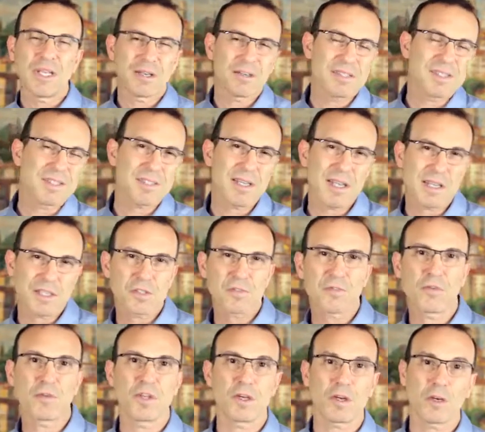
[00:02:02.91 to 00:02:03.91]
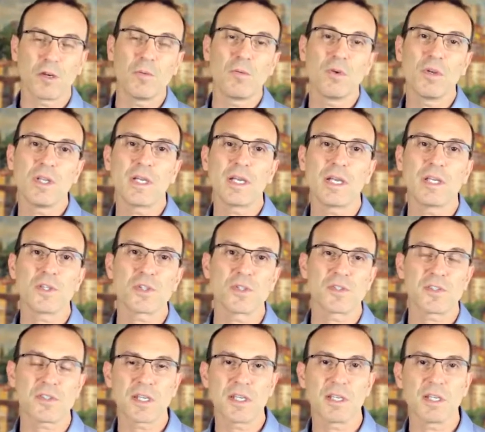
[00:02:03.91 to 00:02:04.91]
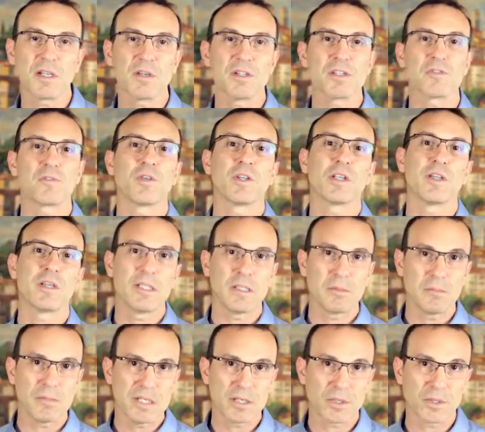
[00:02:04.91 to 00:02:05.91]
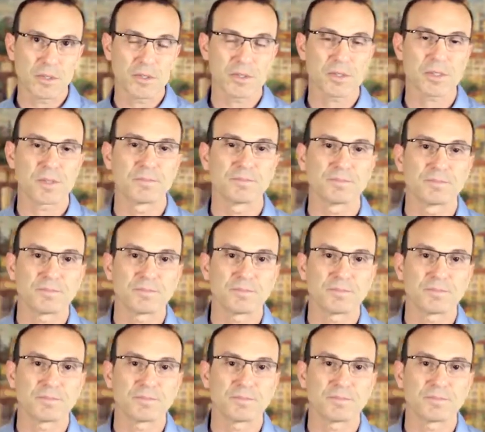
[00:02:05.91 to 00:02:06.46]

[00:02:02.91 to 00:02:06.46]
a sense for their communication skills, for their demeanors,